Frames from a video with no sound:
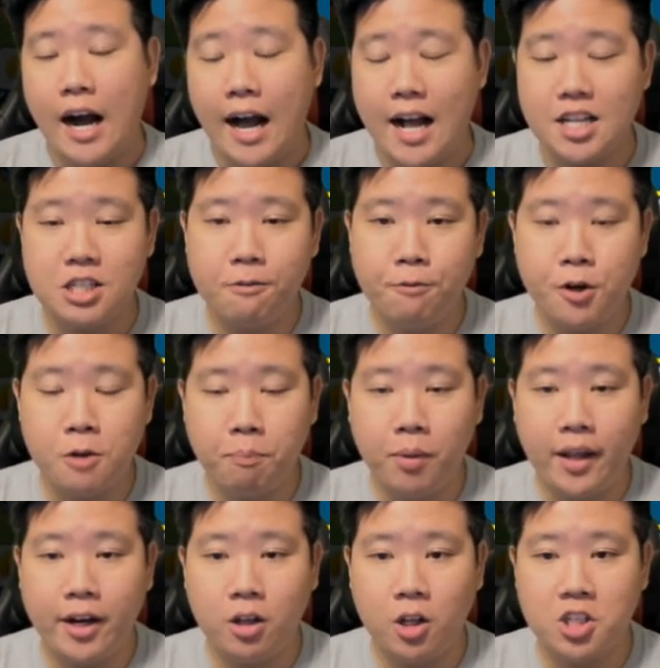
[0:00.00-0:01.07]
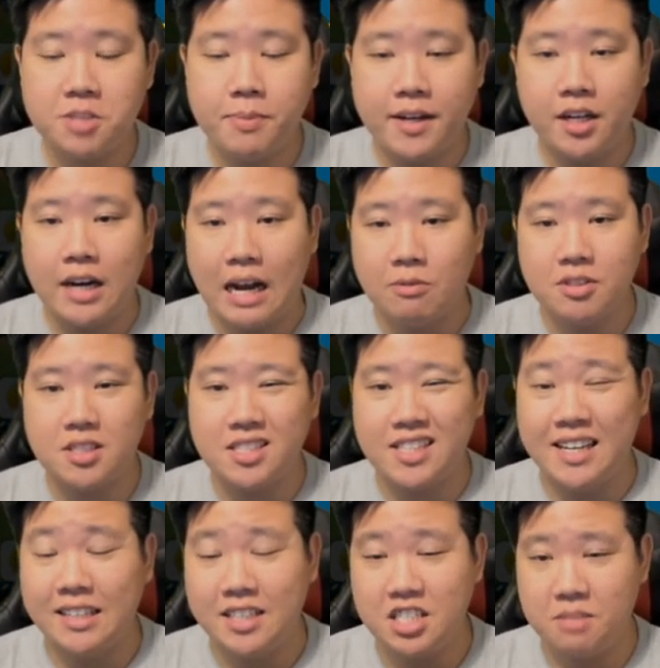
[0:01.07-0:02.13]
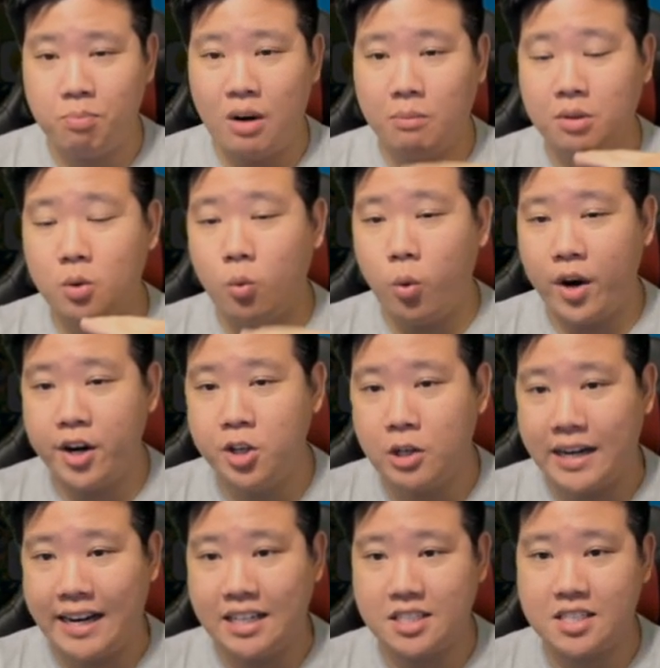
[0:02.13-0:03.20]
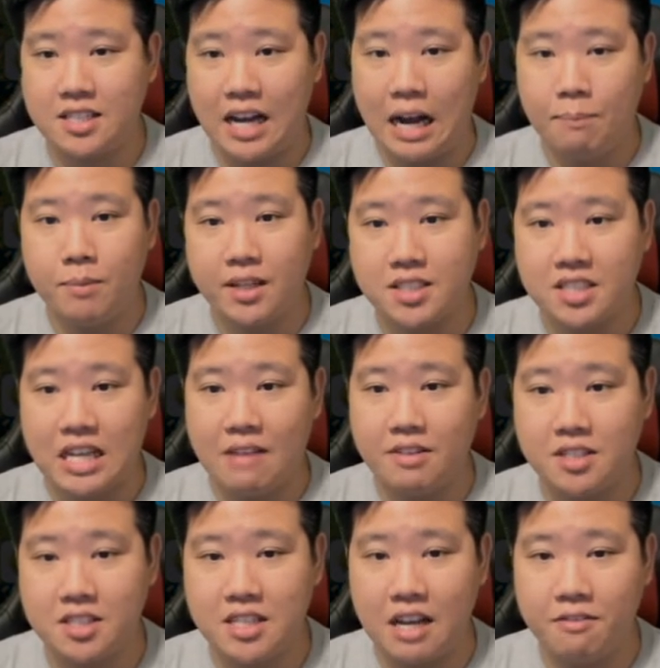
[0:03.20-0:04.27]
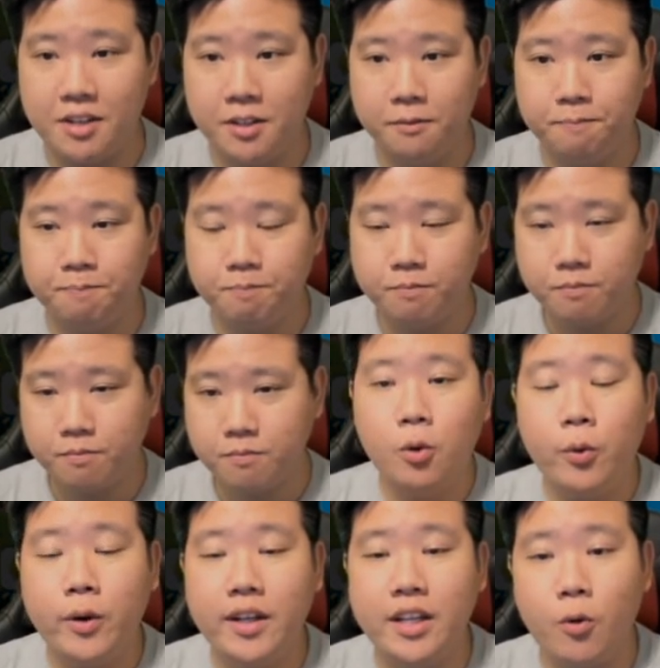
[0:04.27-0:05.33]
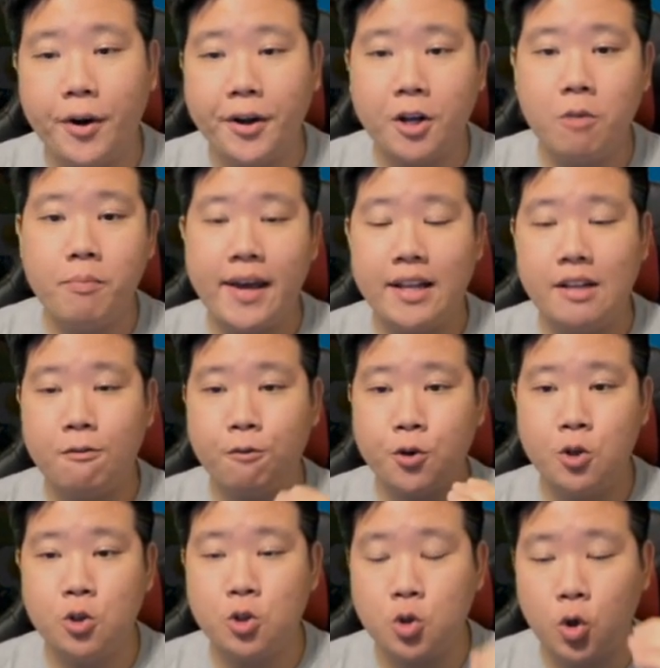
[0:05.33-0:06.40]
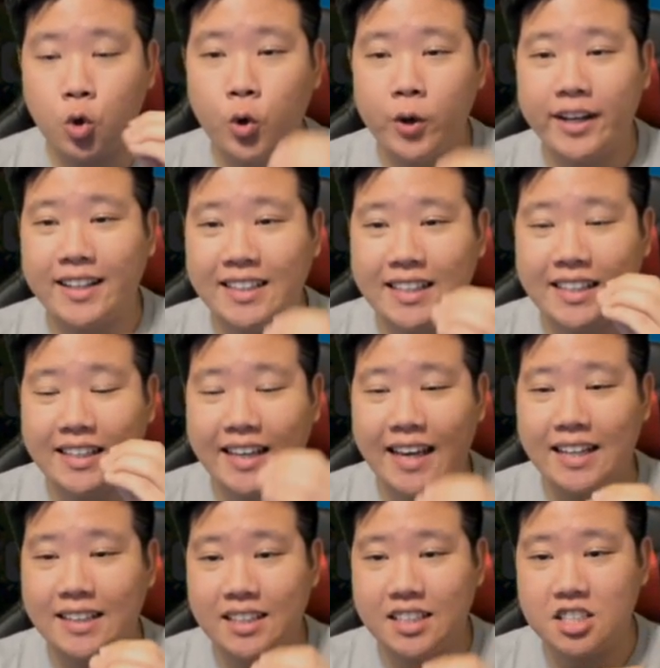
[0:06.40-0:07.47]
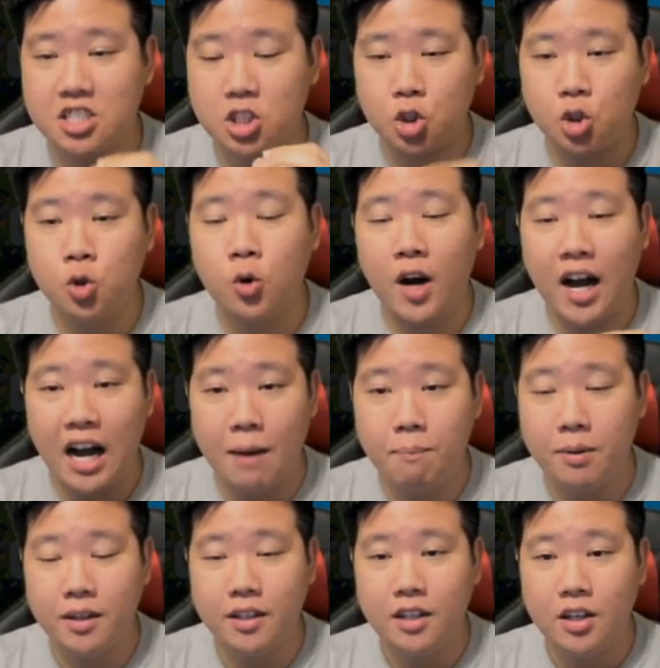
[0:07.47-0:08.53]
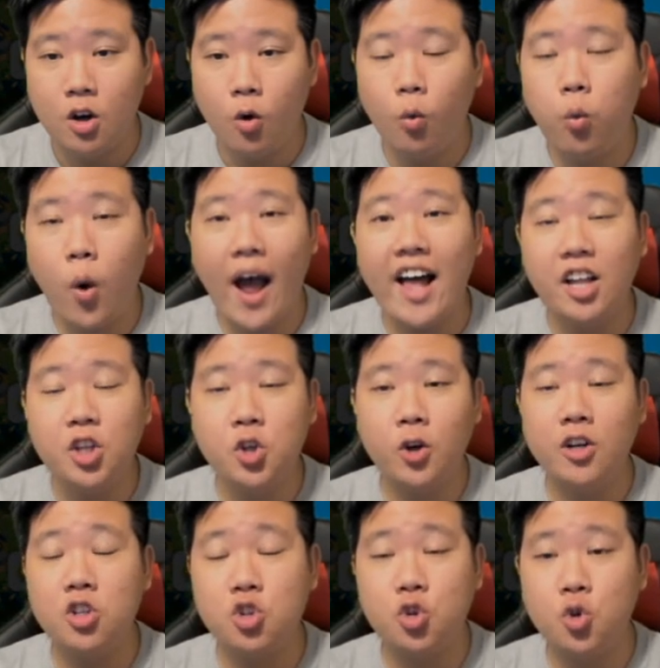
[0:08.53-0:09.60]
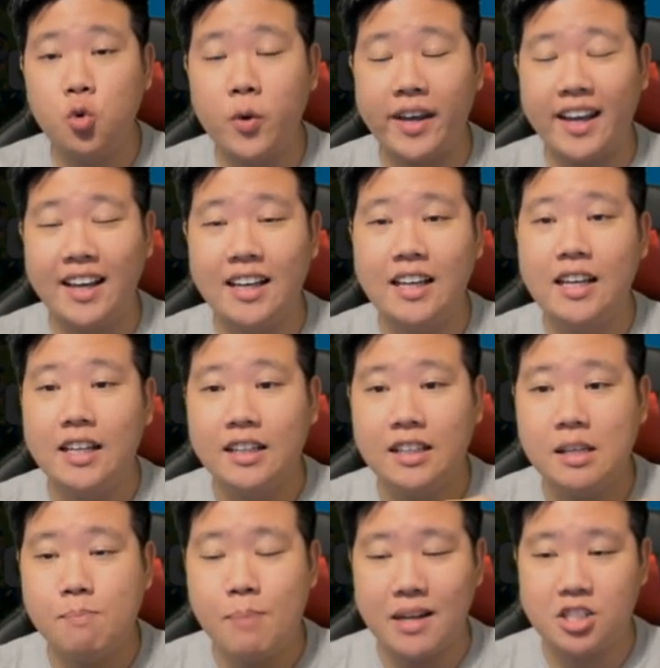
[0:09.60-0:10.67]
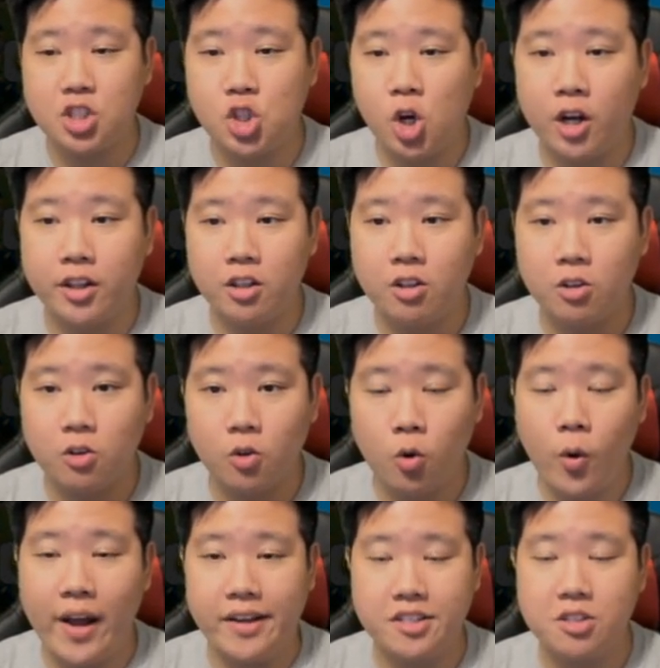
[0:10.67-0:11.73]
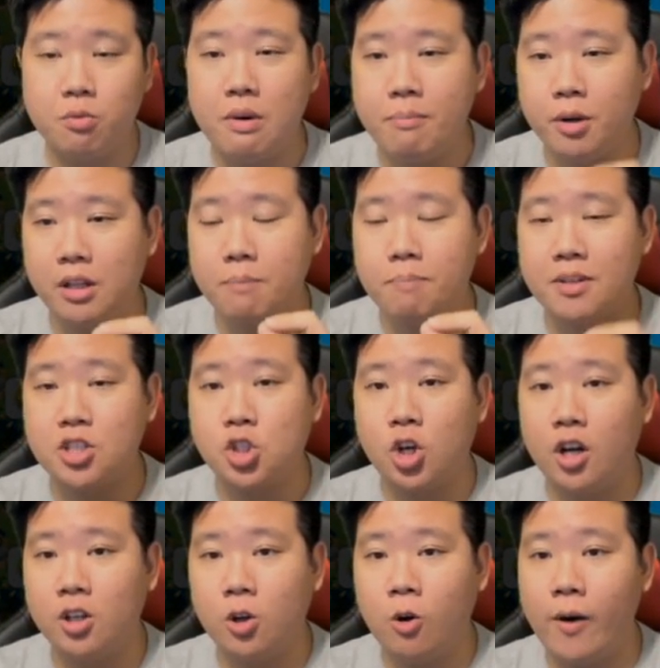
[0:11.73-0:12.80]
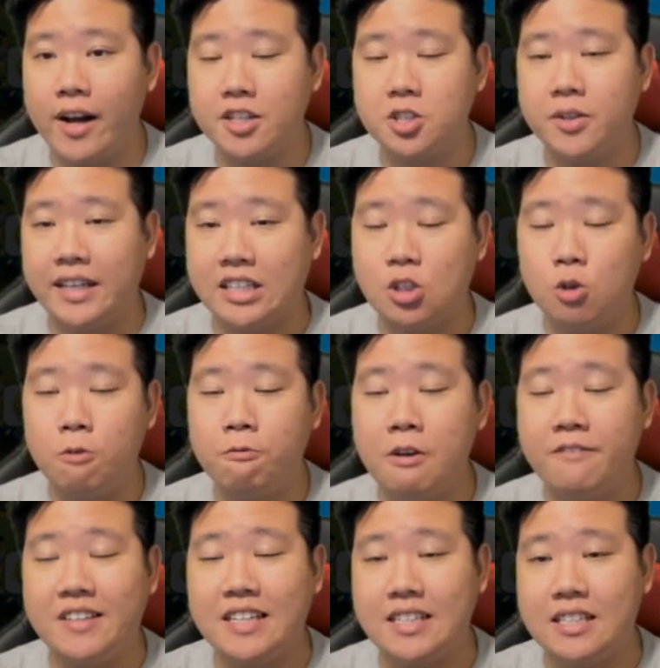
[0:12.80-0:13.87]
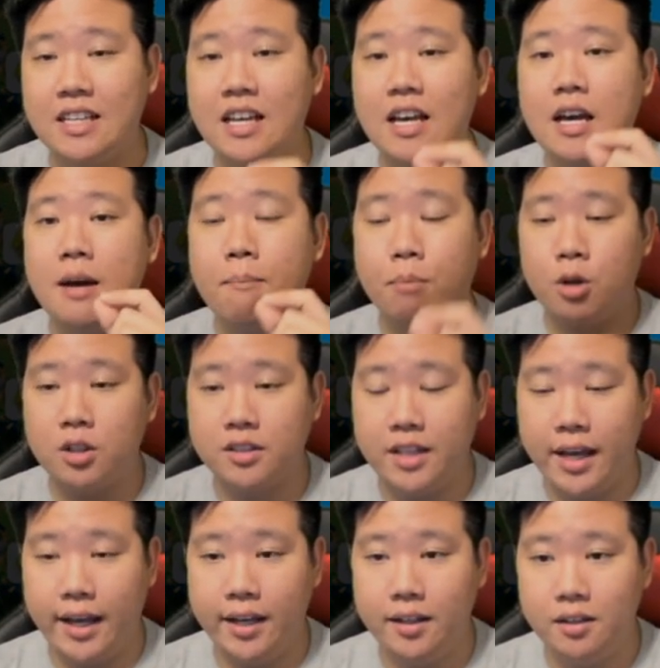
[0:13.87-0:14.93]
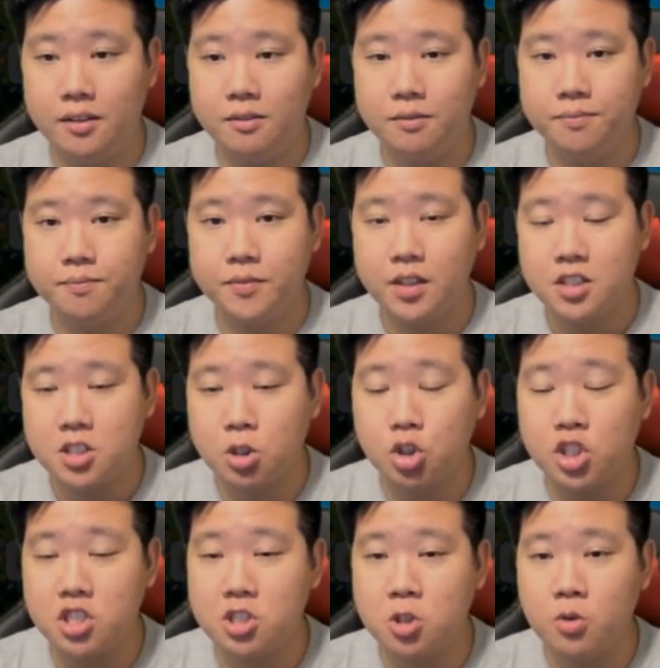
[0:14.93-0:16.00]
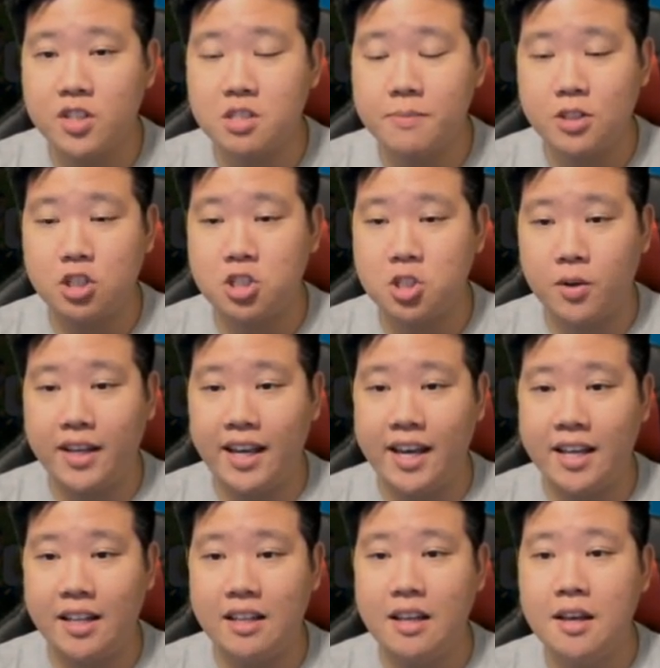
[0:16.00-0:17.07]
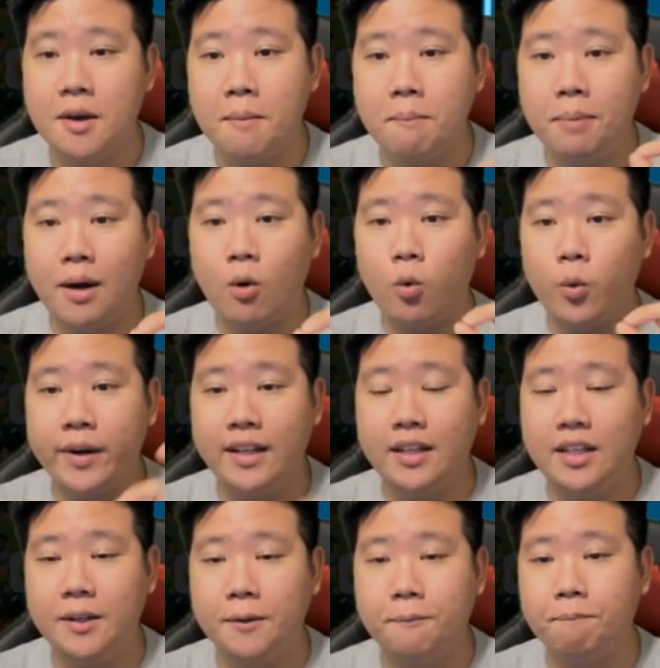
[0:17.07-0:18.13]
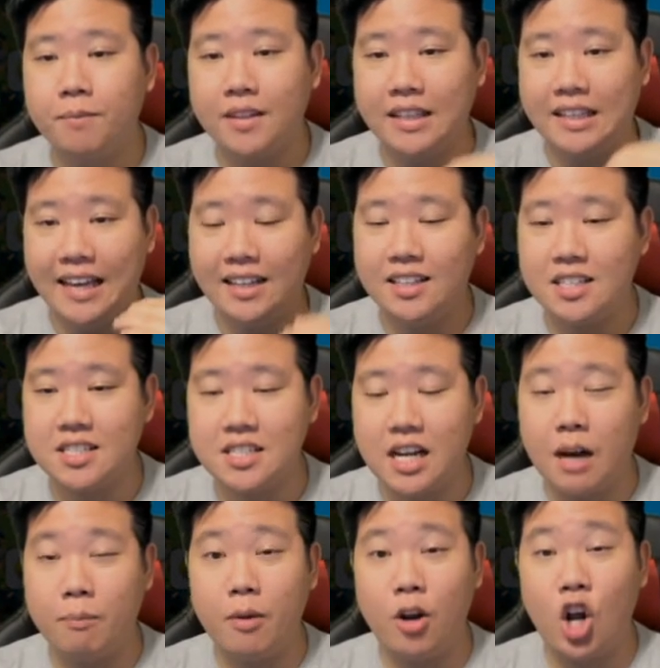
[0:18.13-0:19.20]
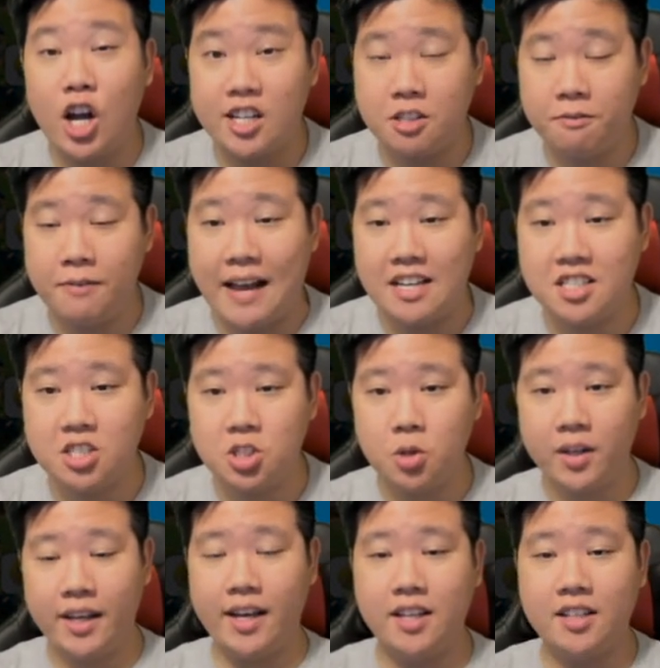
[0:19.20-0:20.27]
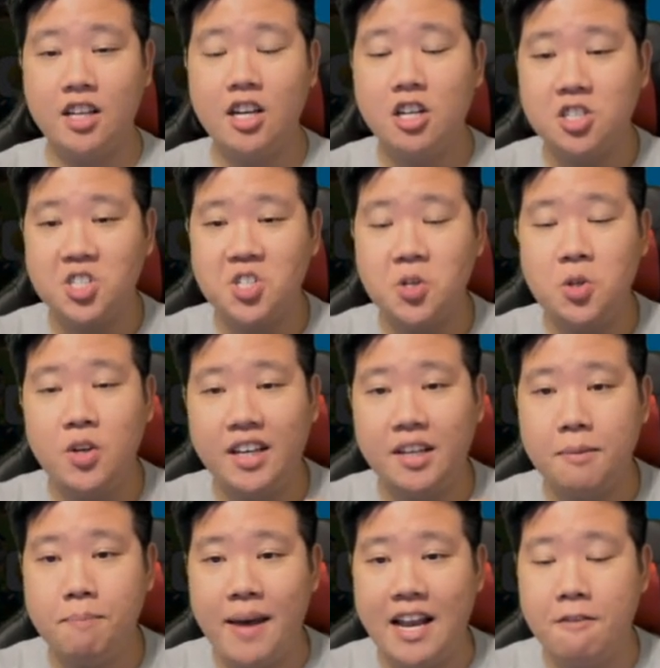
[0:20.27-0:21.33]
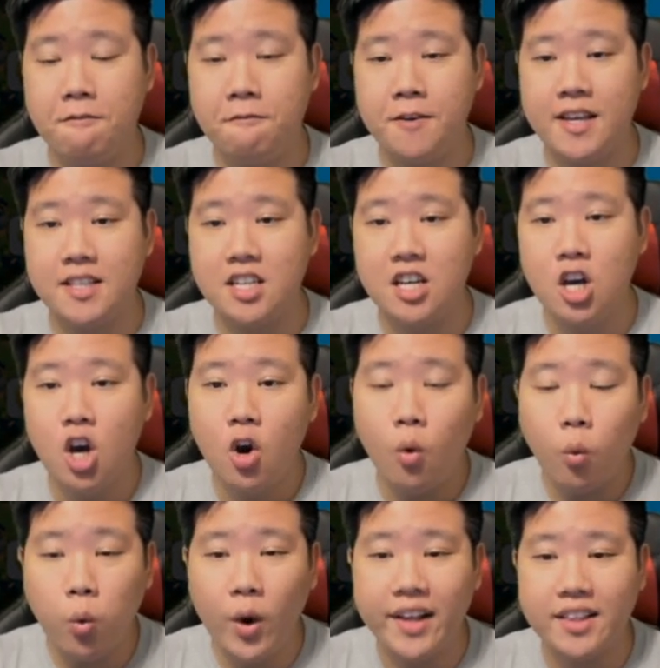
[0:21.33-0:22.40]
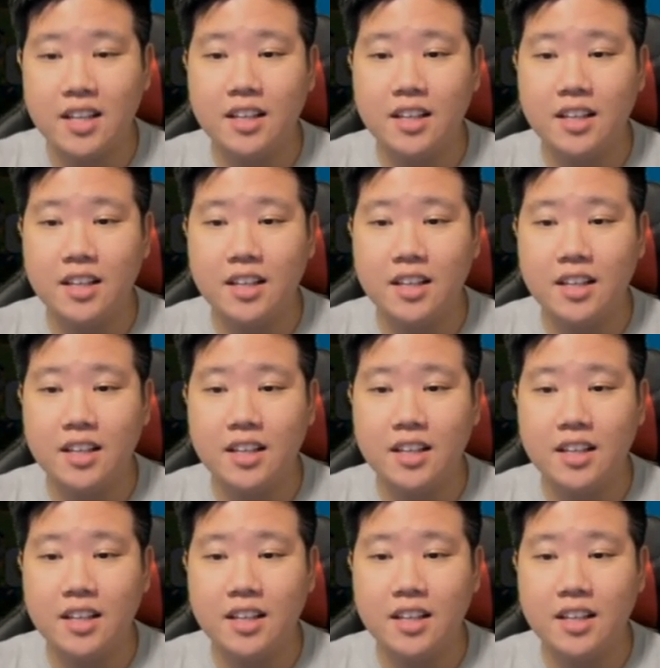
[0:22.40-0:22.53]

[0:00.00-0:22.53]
As a free-to-play low spender, I would say this is probably where you kind of stop at 7-7. Really recommend for you to quickly get these two up while you are doing the Bastion quest. Remember, the Bastion quest, you can do 15 per day. So just do as much as you can, but really get this up as fast as you can so you can benefit with